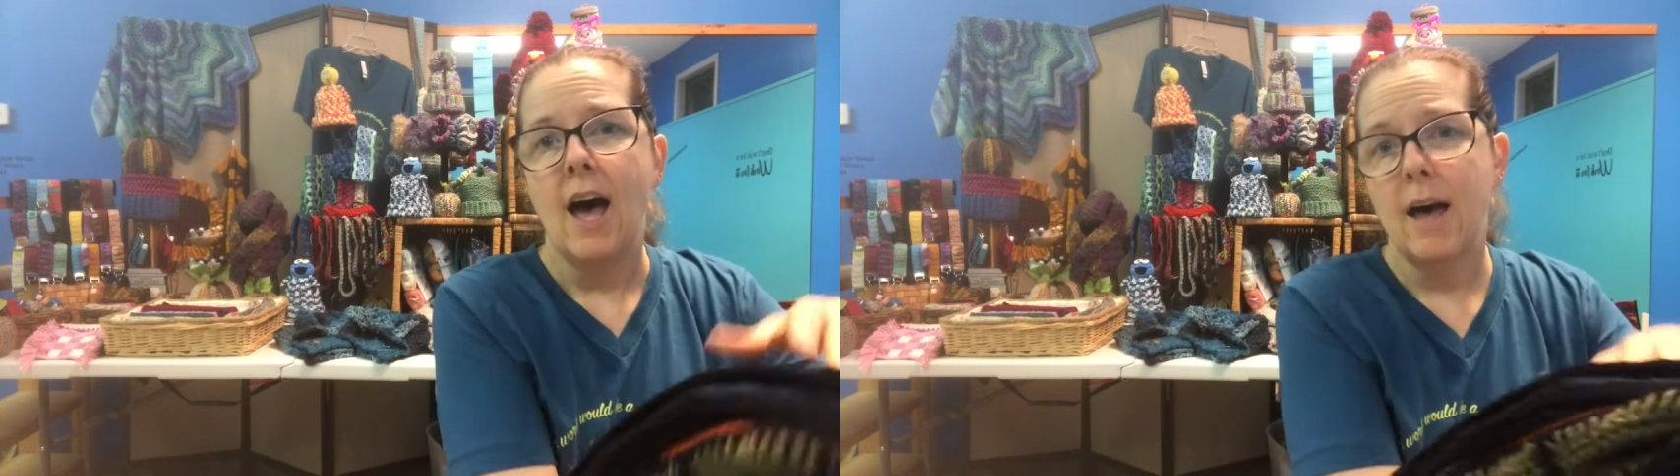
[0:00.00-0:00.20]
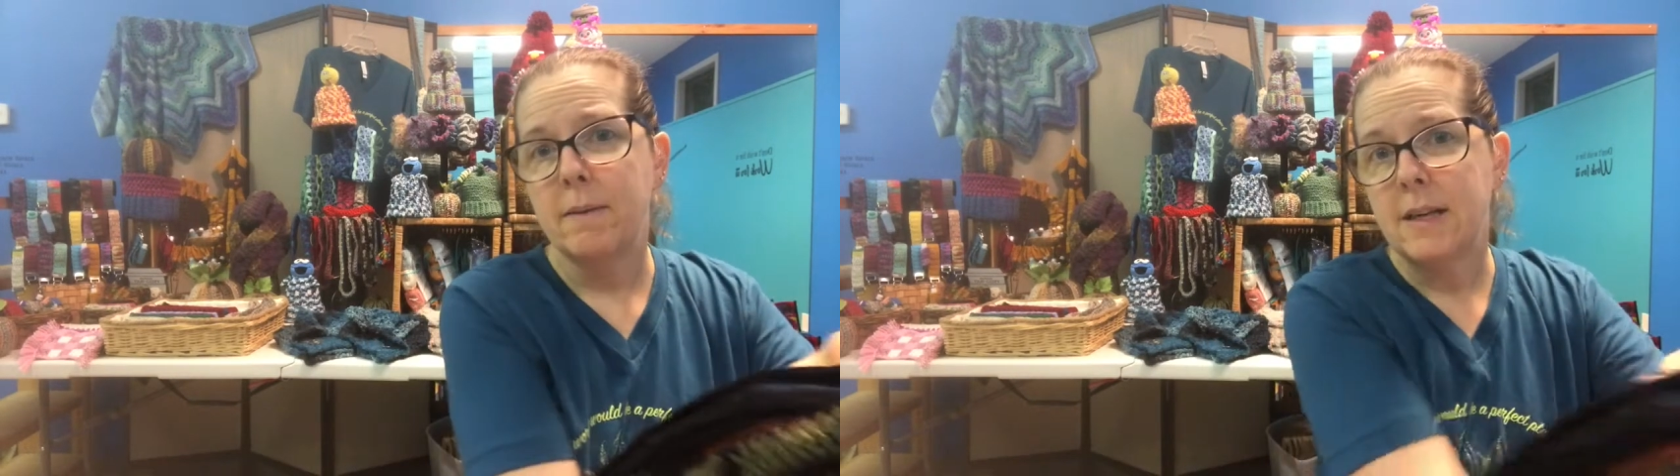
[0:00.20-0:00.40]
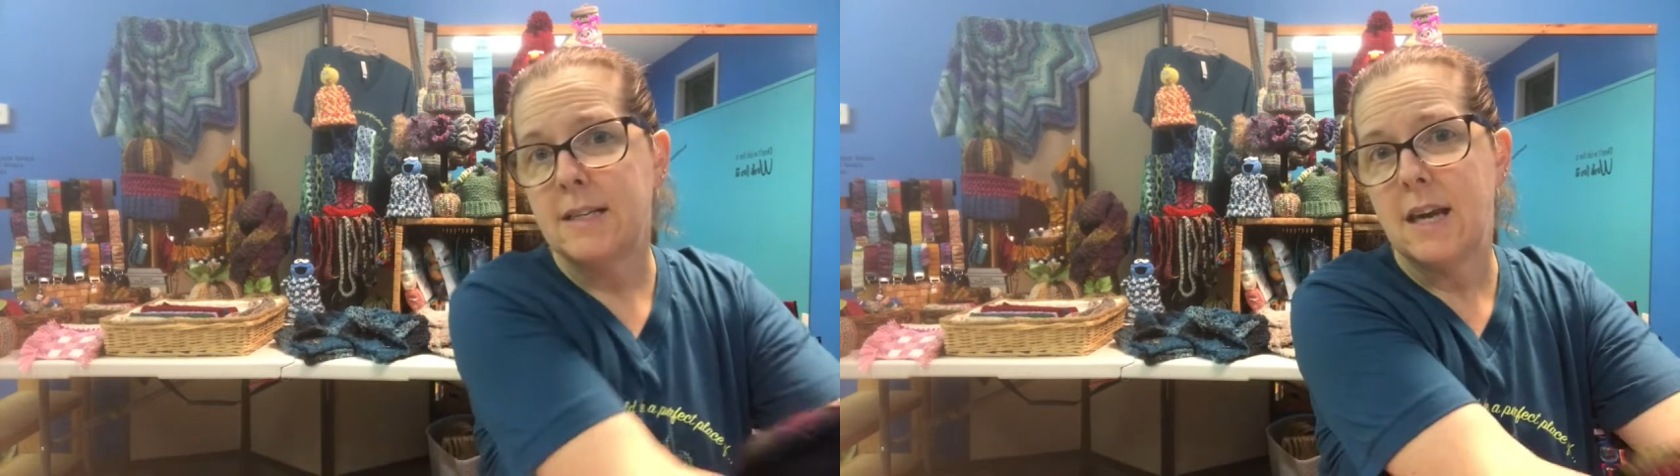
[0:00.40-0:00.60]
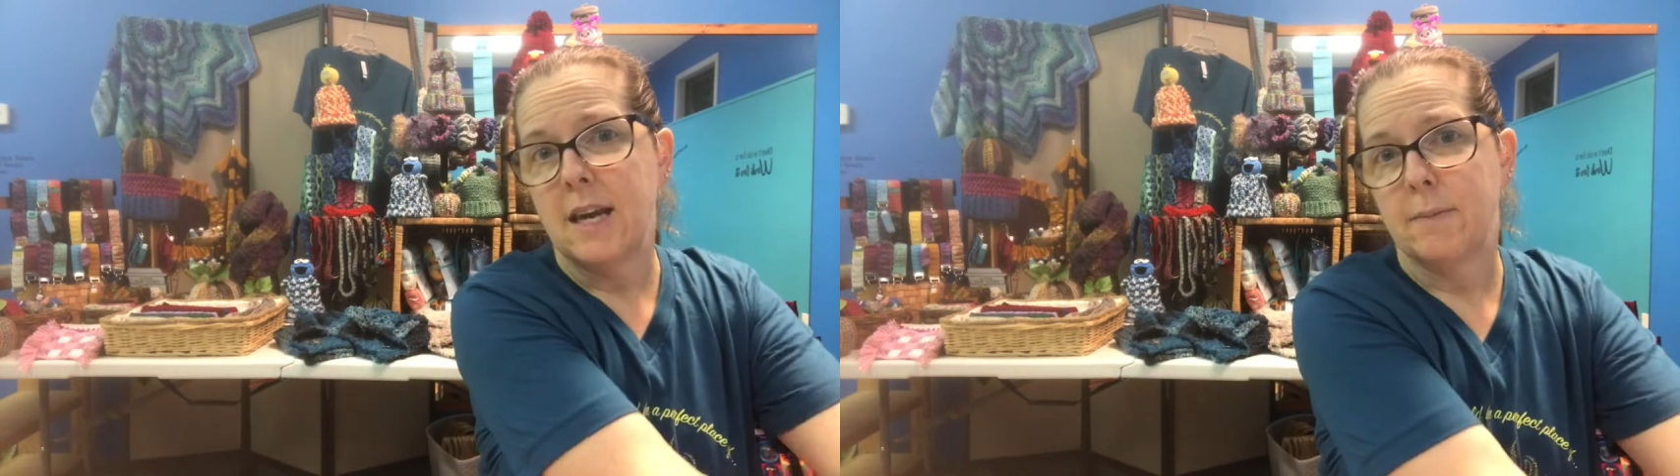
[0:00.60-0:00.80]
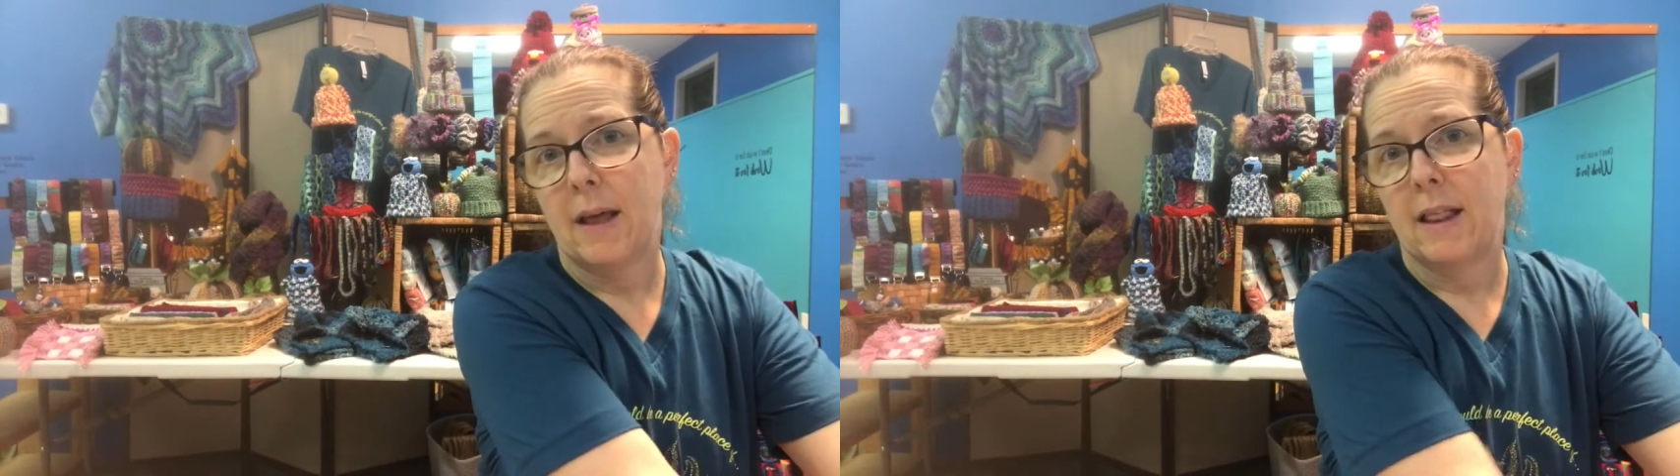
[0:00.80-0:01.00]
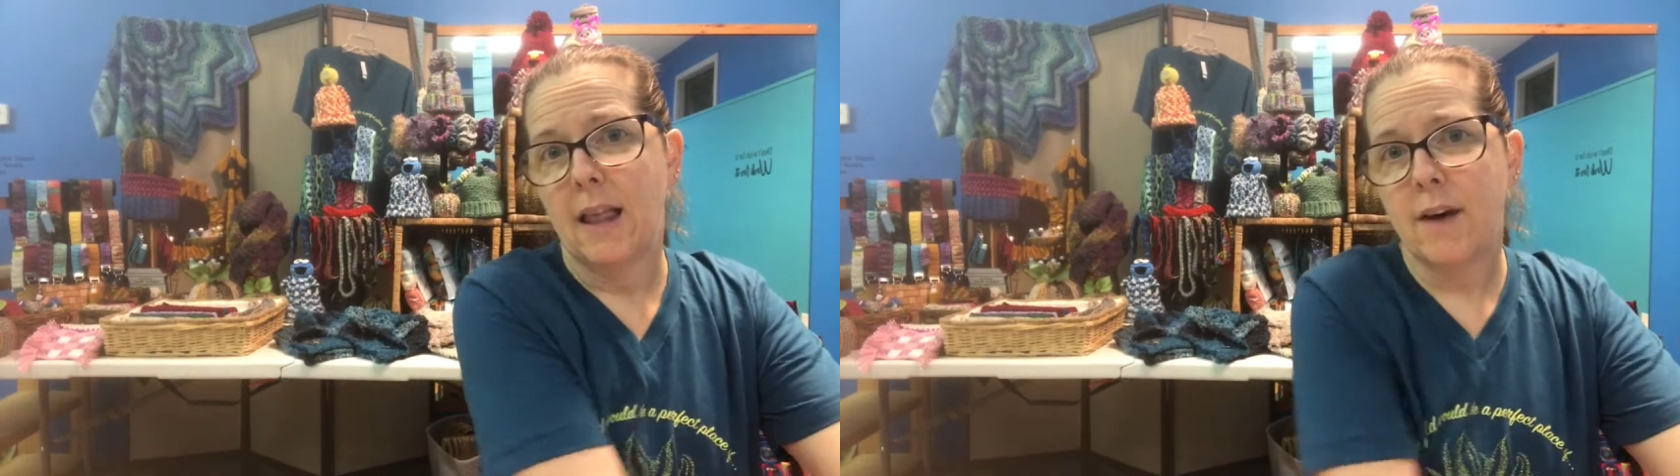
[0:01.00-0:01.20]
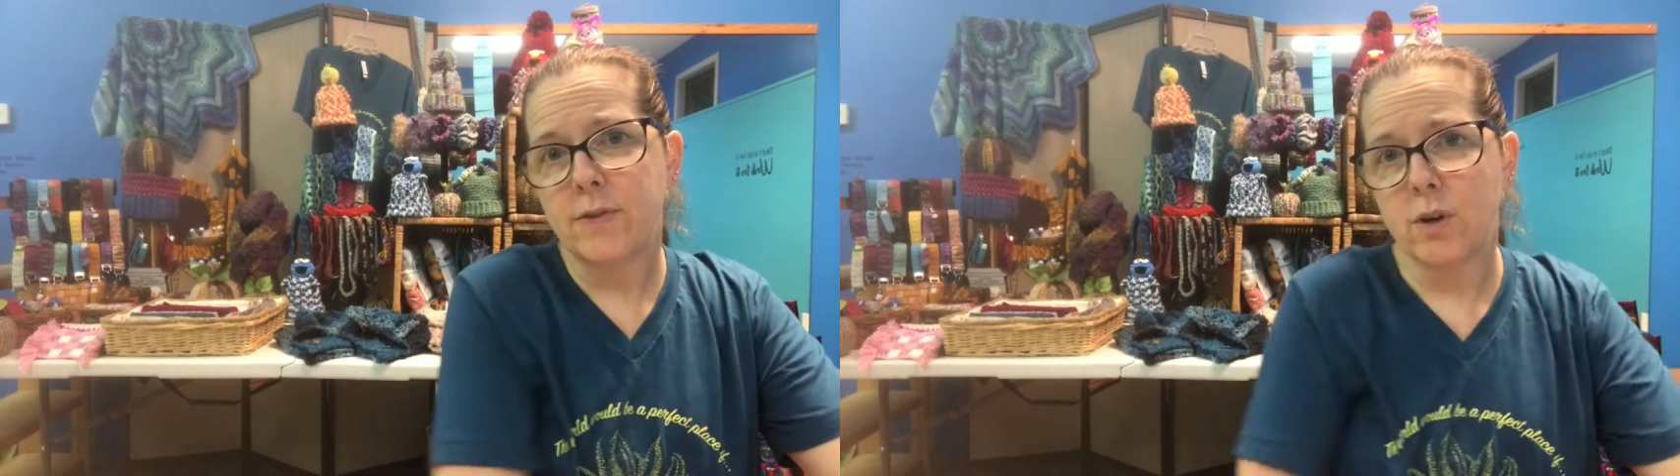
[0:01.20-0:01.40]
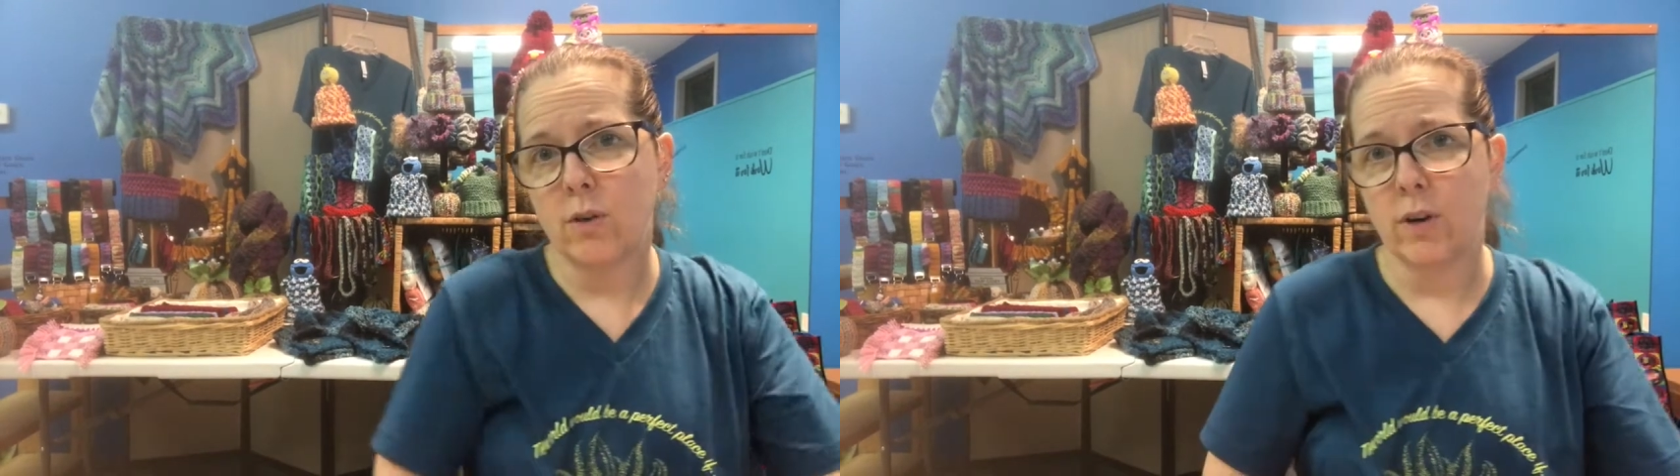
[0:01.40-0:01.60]
I'm going to take my
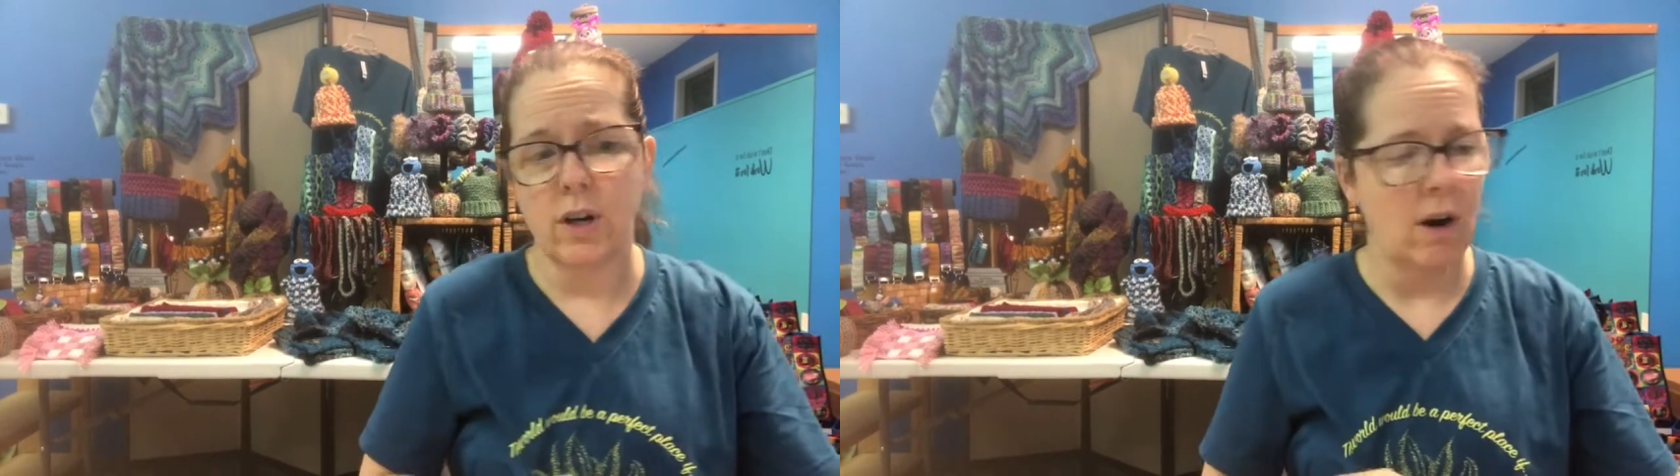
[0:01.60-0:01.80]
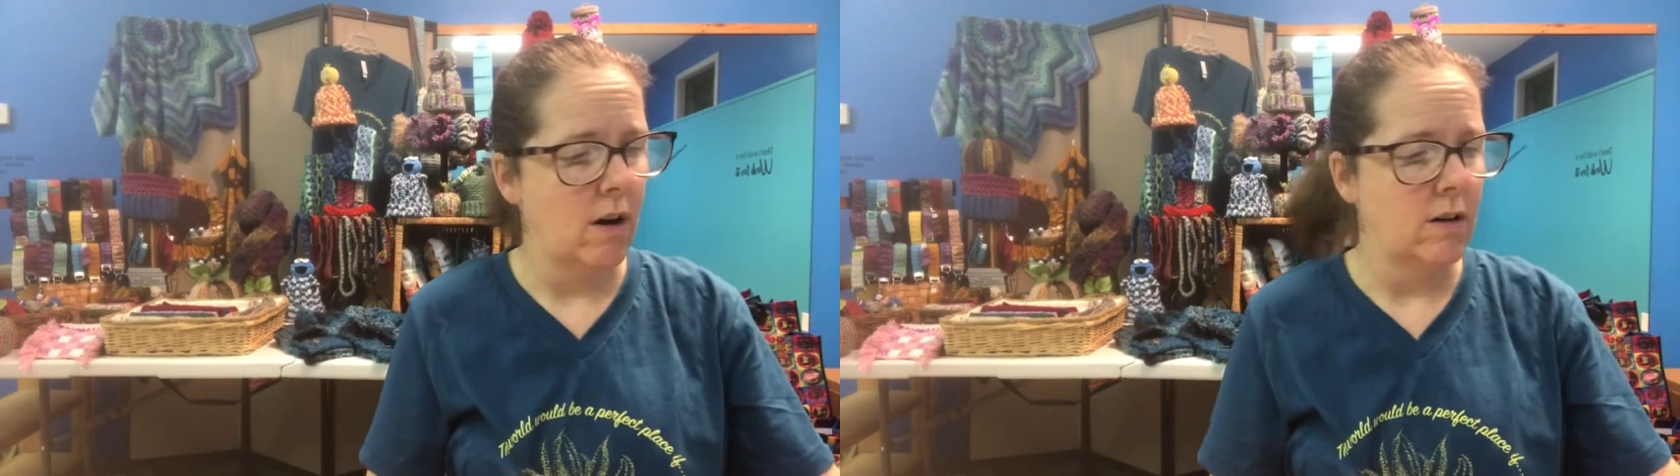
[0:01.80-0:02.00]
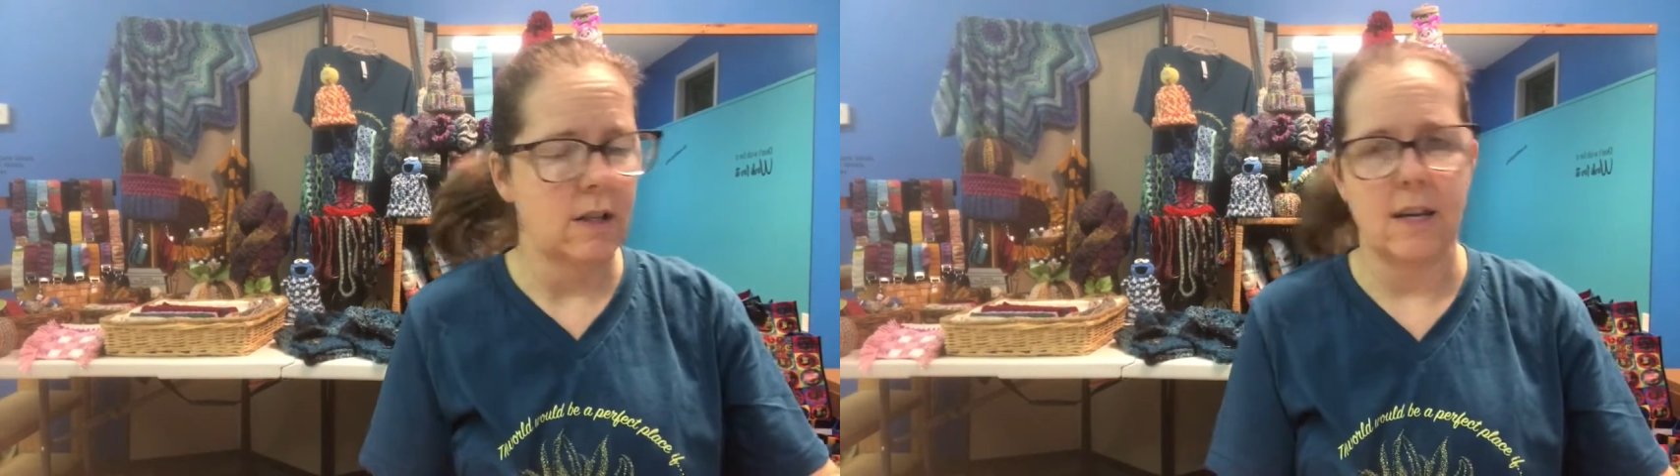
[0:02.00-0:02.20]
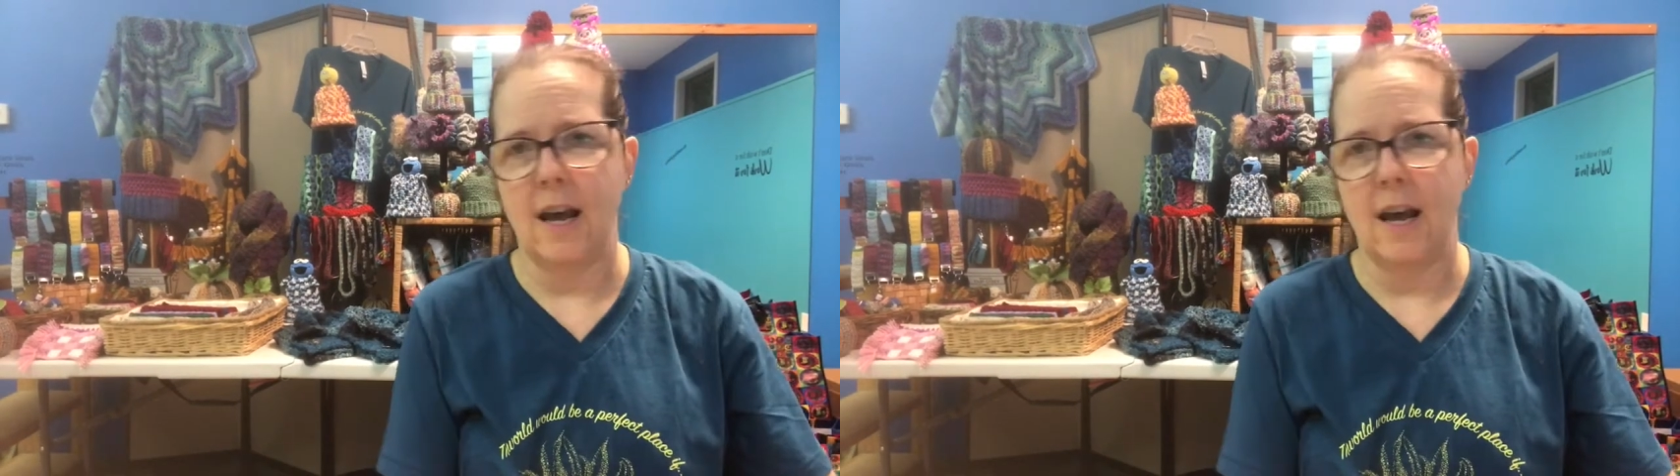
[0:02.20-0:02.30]
leftover yarns